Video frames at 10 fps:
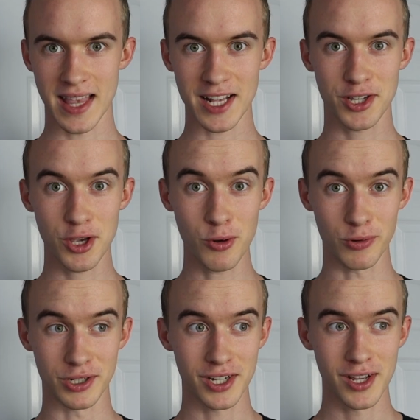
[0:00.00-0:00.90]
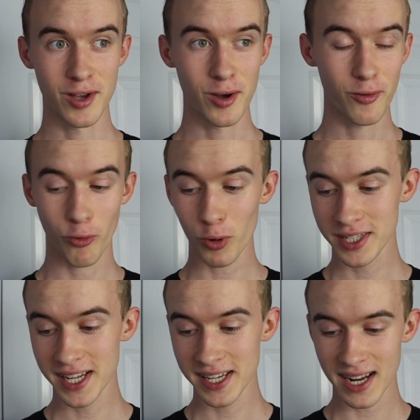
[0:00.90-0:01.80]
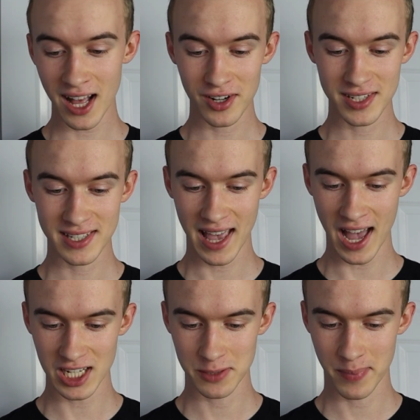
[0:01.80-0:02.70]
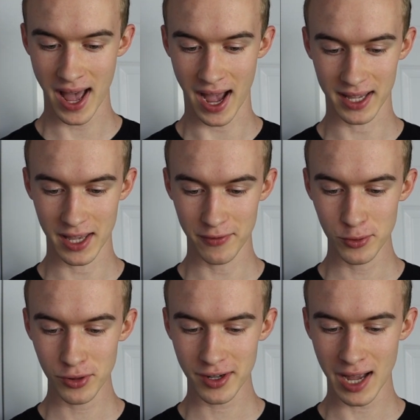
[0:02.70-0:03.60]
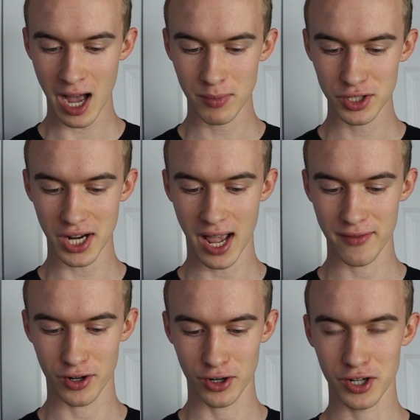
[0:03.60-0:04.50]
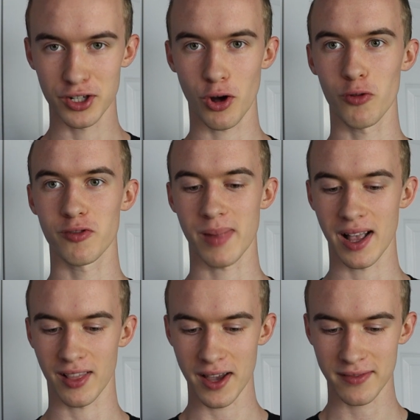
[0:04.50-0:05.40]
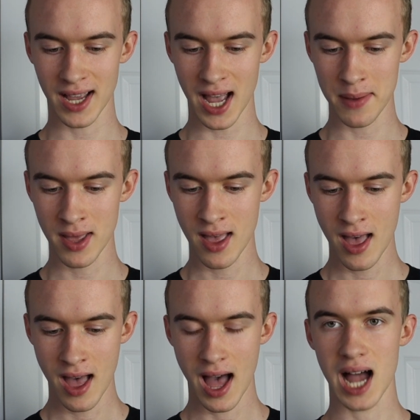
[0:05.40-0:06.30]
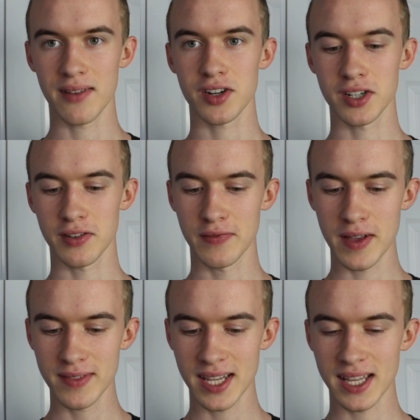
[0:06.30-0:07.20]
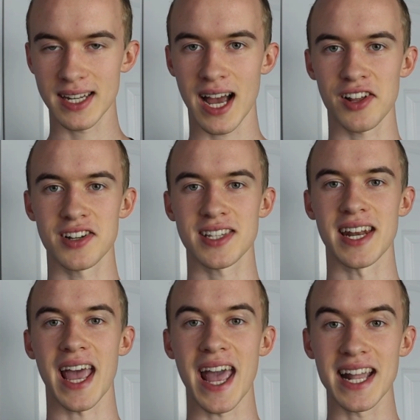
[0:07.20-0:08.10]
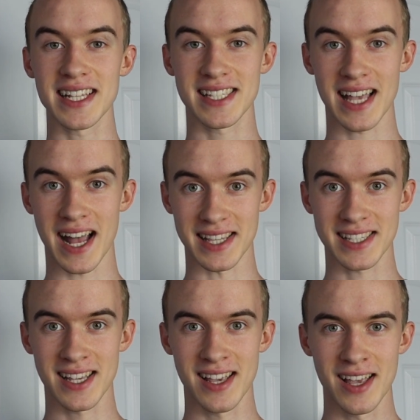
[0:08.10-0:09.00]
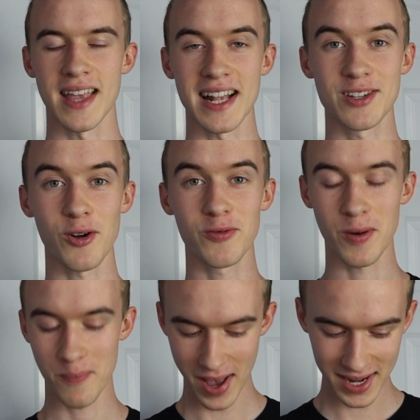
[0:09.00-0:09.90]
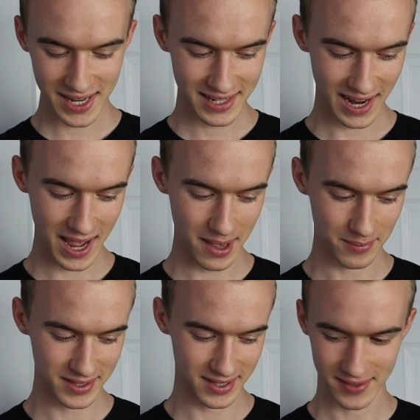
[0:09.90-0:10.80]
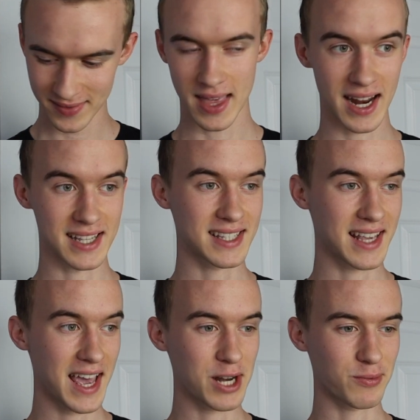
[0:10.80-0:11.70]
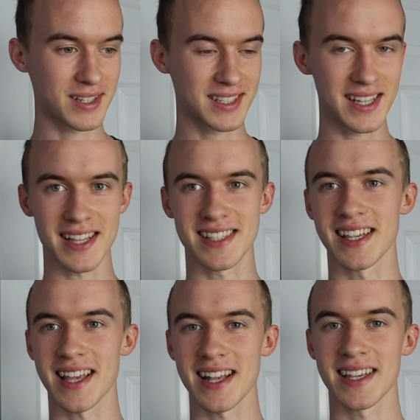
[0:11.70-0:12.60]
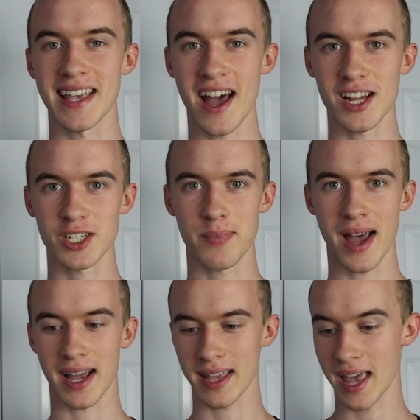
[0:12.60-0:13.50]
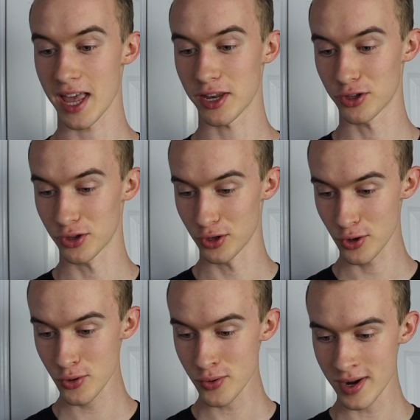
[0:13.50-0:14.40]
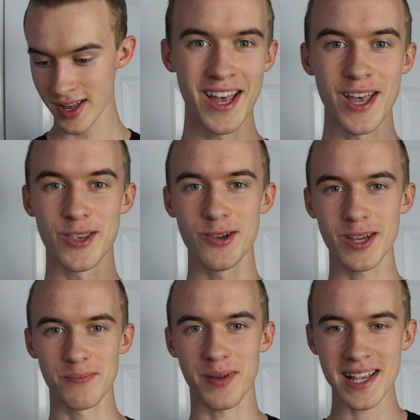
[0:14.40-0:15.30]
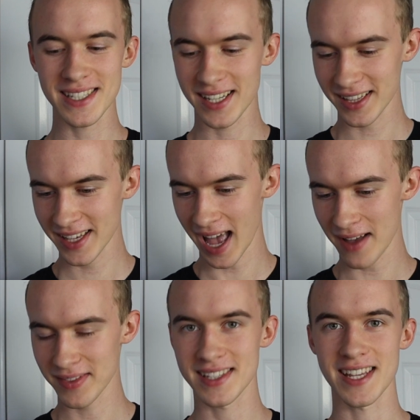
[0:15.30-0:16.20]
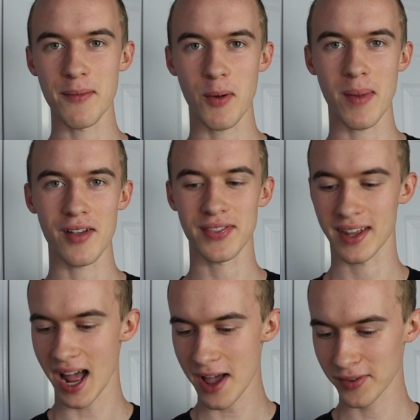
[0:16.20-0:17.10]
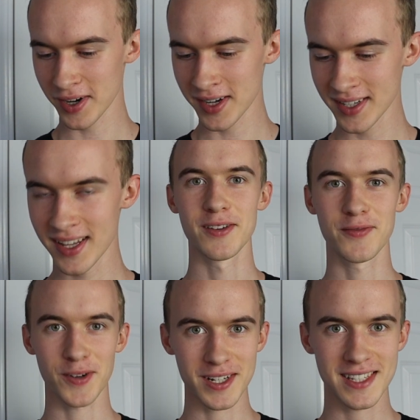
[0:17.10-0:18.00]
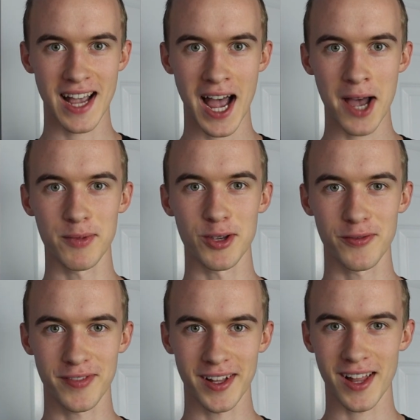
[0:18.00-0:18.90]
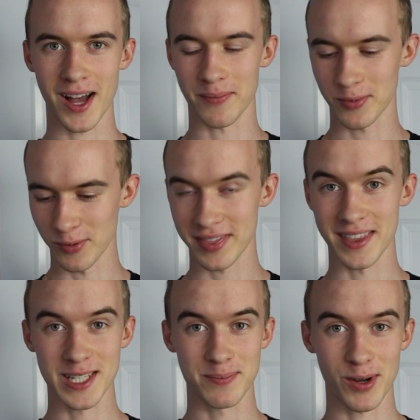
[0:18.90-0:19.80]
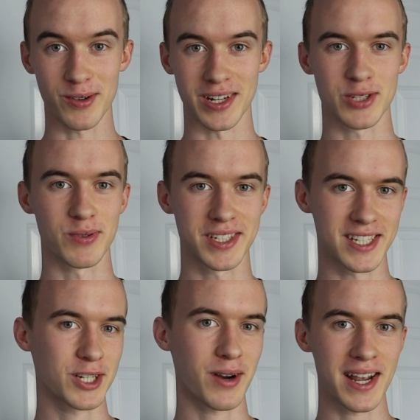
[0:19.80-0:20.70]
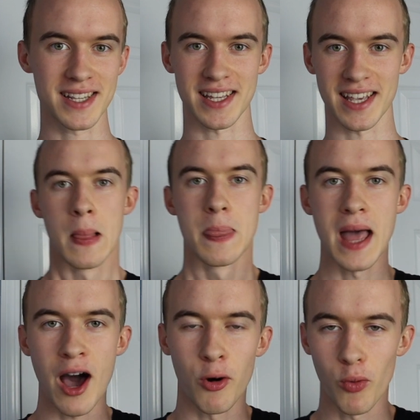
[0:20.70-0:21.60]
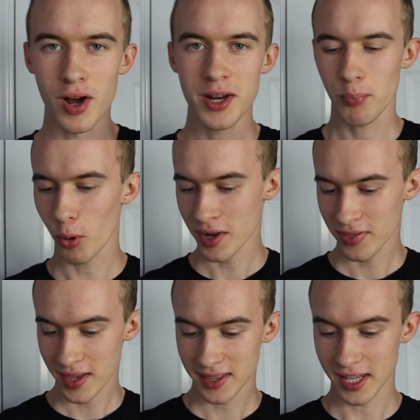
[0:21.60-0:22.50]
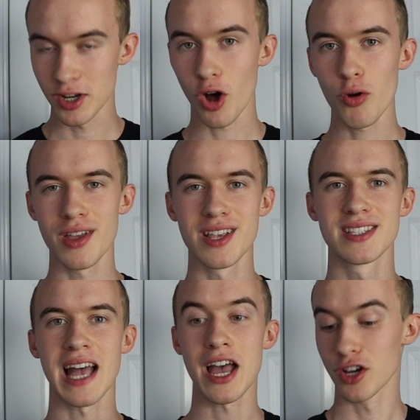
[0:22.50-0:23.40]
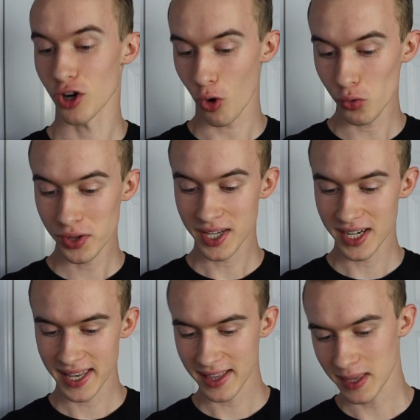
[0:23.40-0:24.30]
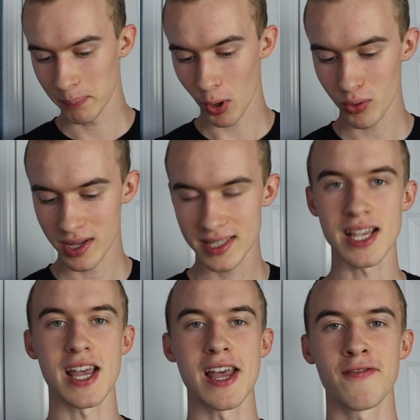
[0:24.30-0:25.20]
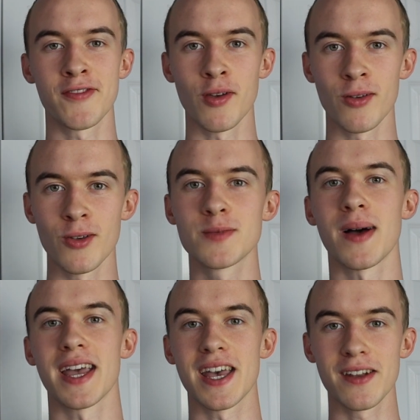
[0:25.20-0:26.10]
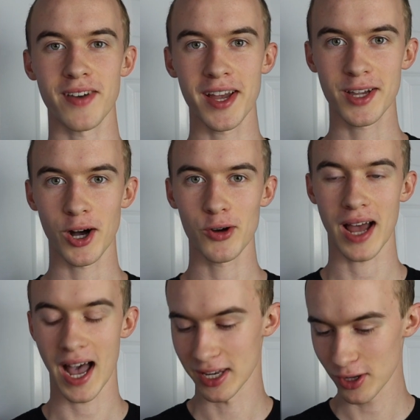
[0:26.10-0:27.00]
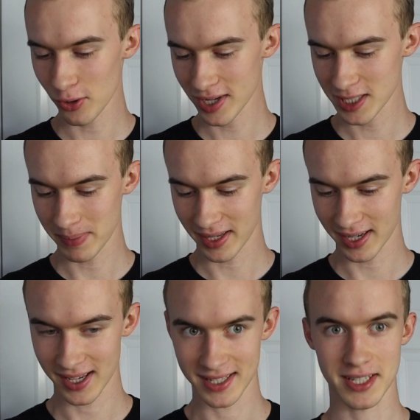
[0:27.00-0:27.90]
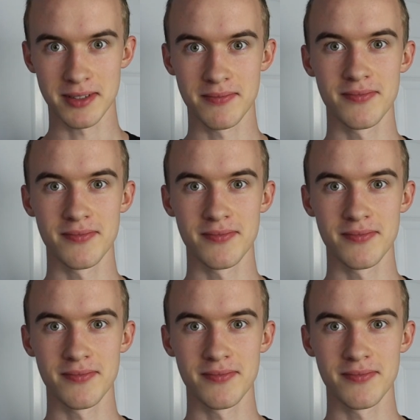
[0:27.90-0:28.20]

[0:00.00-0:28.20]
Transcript: That's huge. $14 cash back. If you look how much I've earned over my lifetime, I've earned $15.08. That's over many times that I scanned receipts to get the cash back. And you, you could basically have the same amount that I've earned the first time you fill up with this bonus, which is crazy. Now, one important thing to note is that you're only gonna get the bonus if you use my invite code. I noticed because